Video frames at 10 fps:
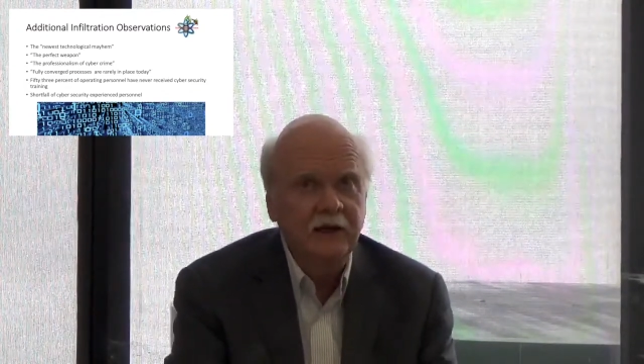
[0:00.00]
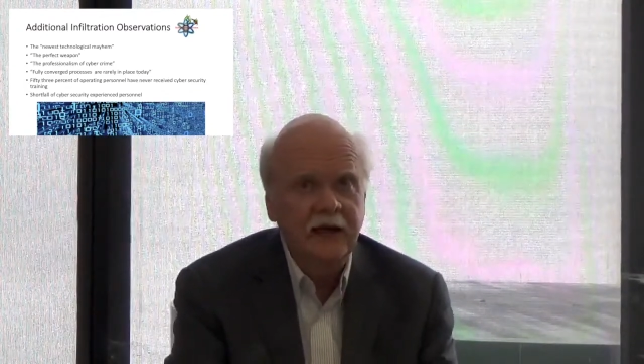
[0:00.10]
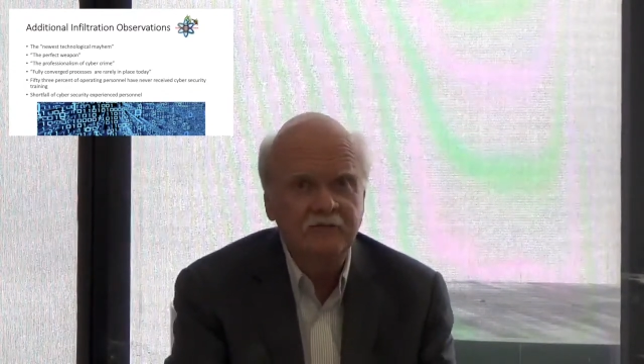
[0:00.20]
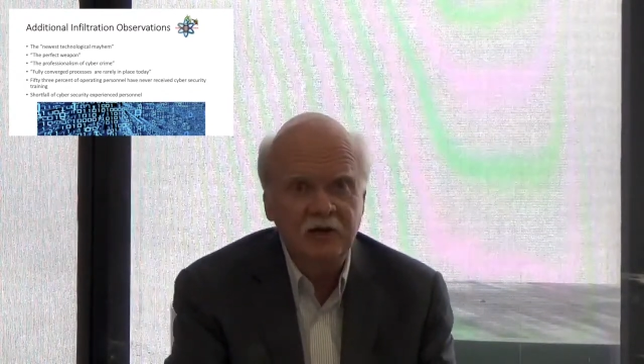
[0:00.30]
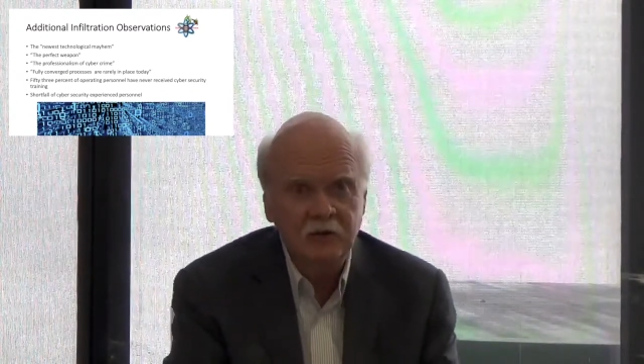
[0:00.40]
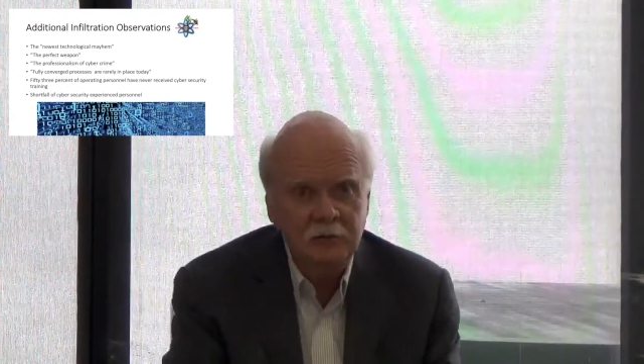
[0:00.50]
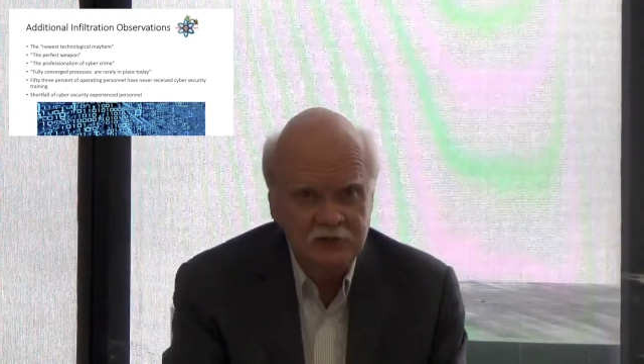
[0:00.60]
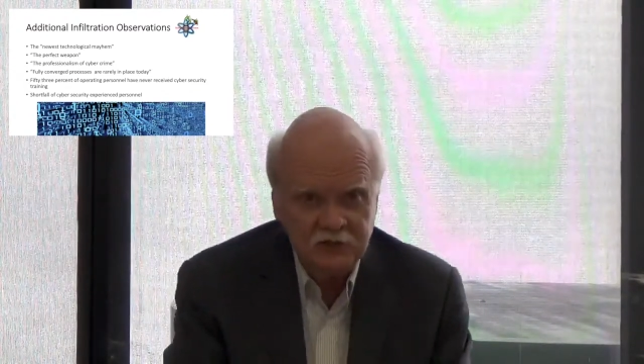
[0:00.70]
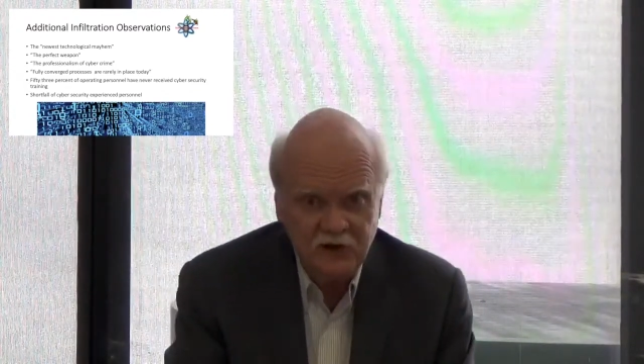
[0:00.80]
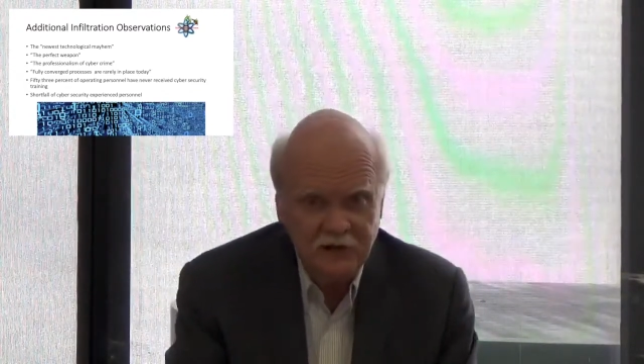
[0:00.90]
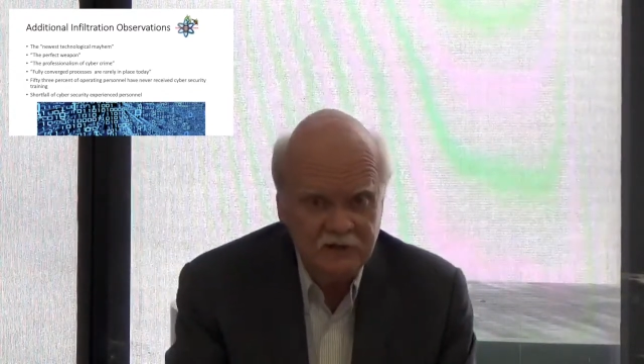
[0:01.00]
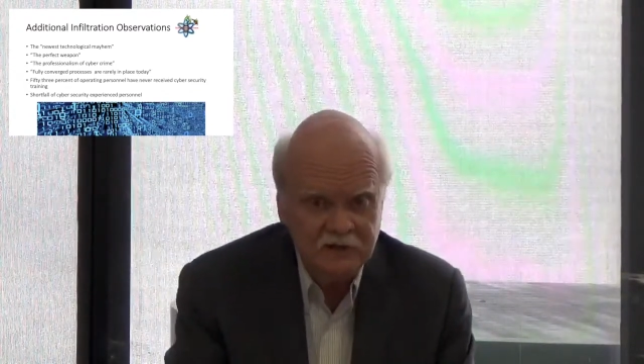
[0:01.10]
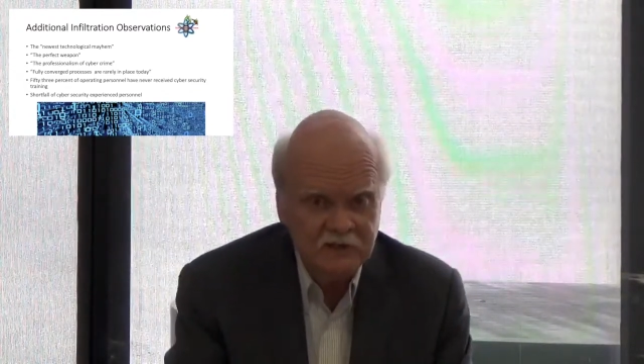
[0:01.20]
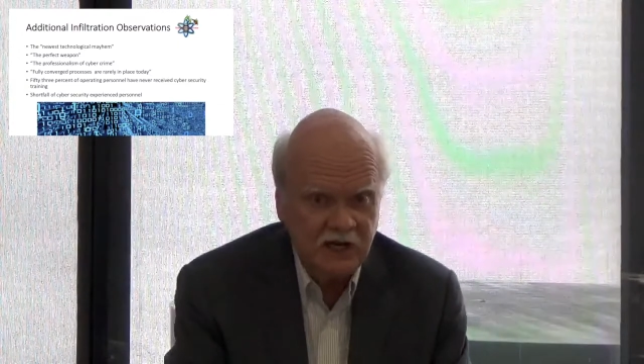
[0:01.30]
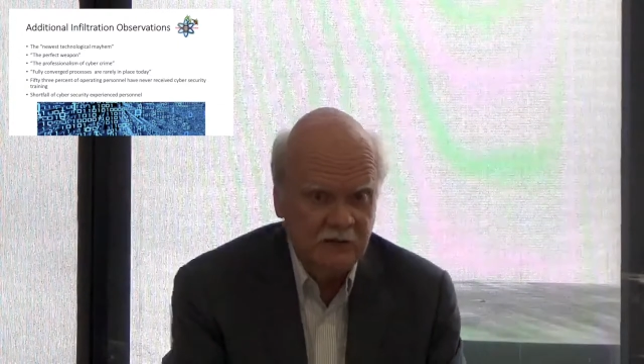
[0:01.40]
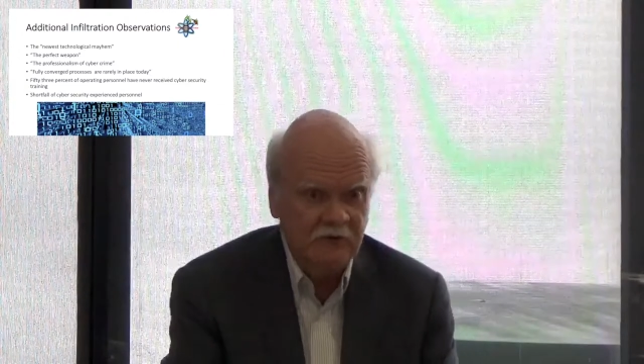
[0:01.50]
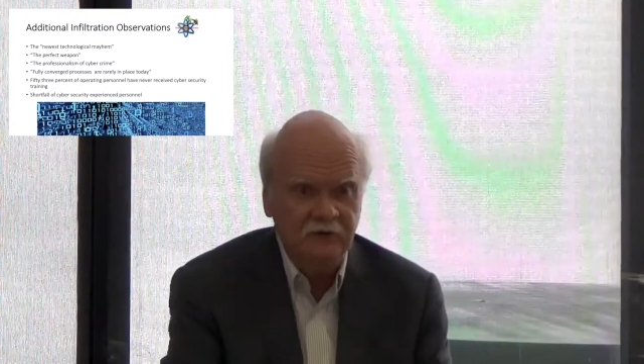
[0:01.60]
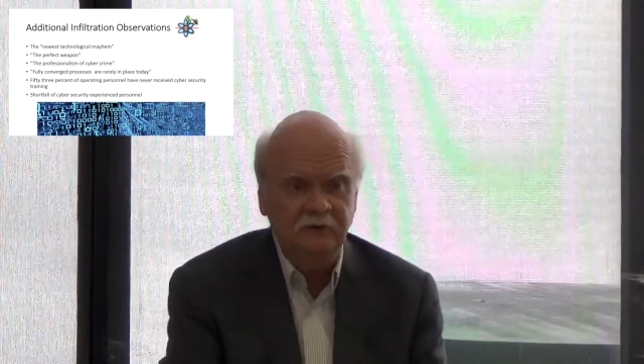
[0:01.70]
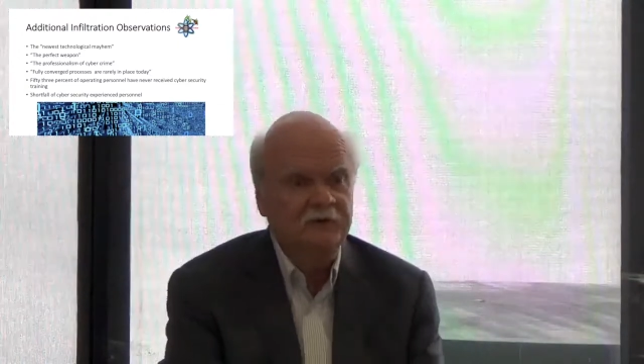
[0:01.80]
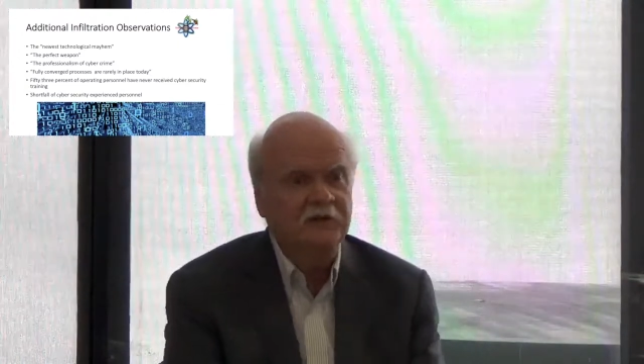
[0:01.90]
have never been trained in cyber,
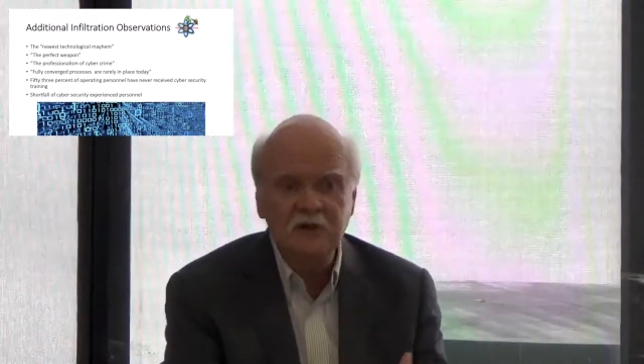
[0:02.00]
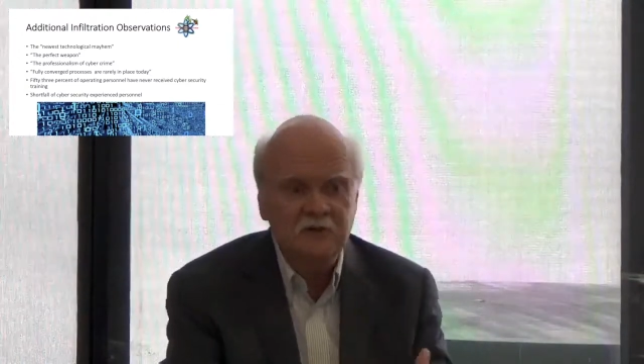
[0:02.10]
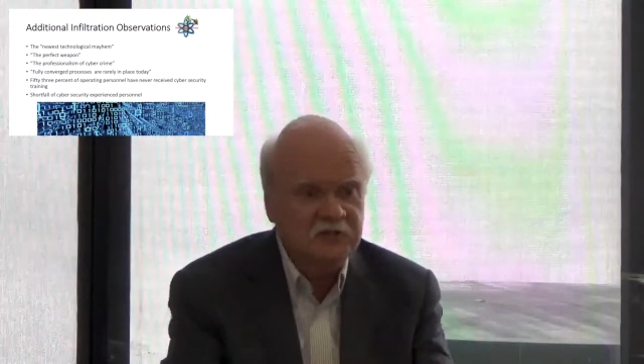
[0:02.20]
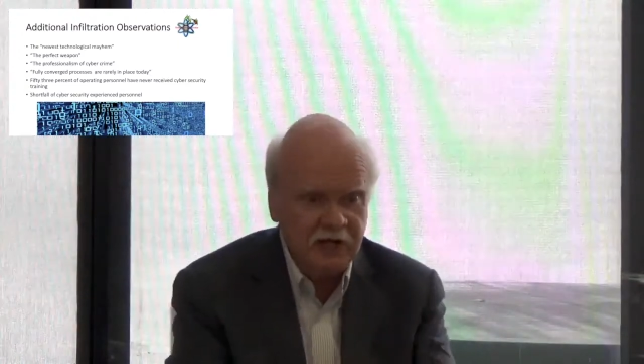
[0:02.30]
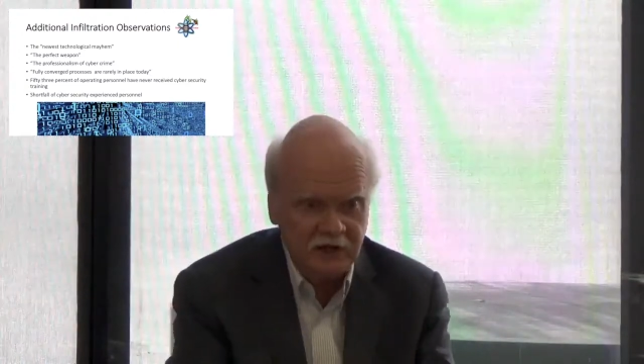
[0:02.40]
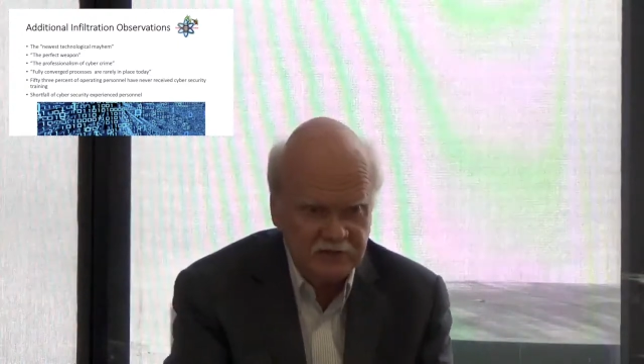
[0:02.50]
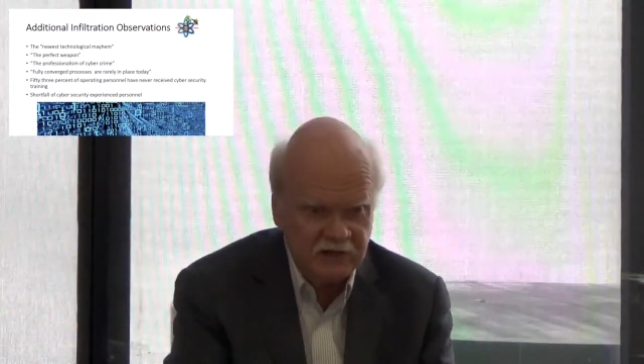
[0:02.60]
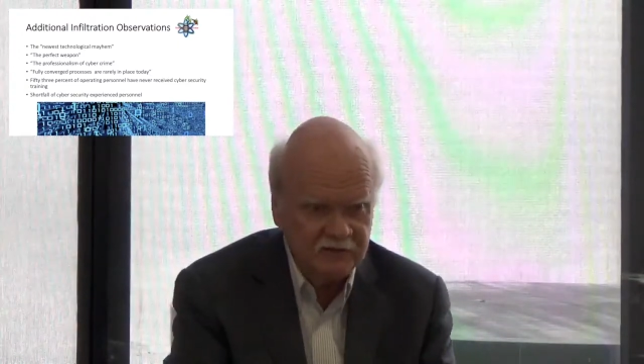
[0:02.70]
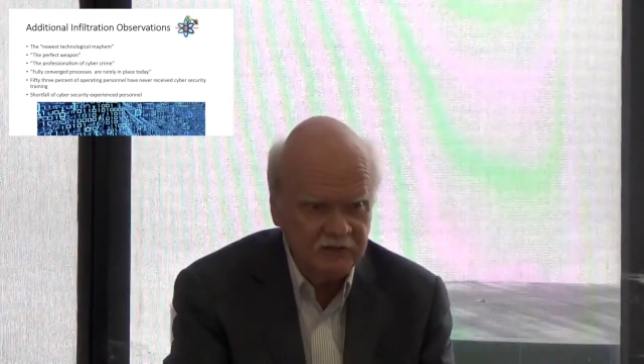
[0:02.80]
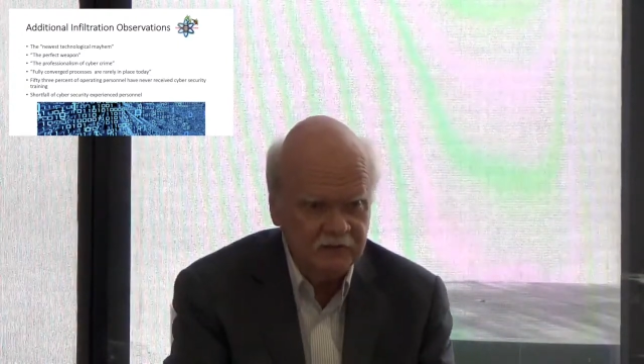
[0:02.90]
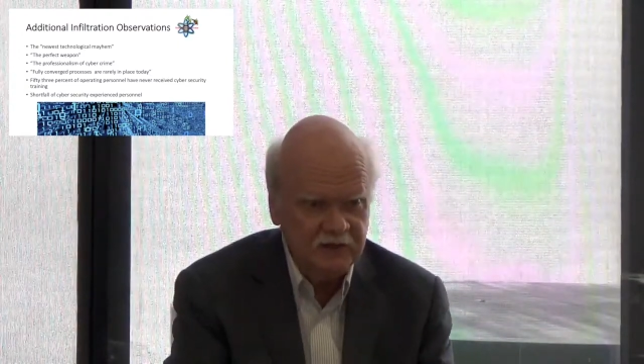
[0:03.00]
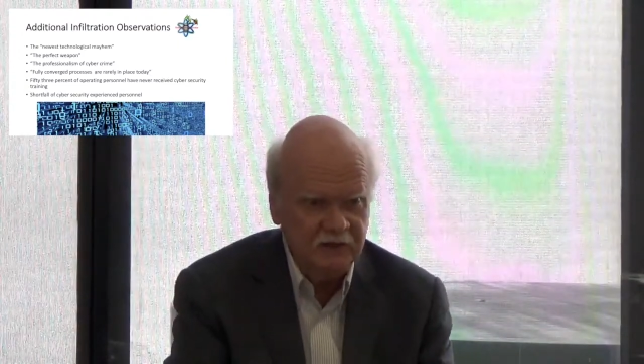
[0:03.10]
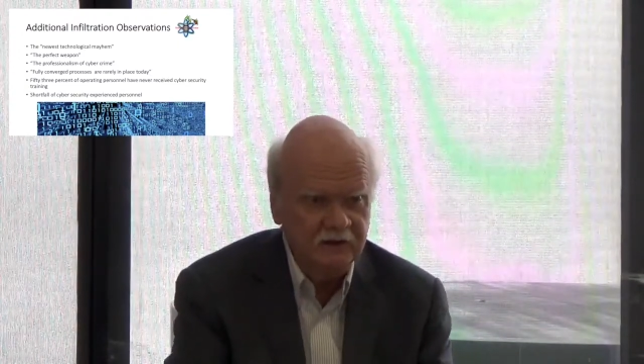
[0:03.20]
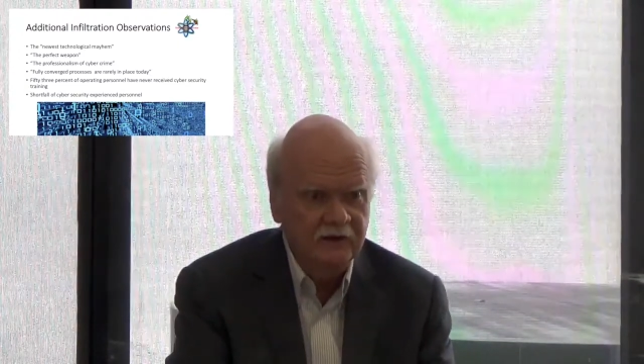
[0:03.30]
another challenge we have to meet.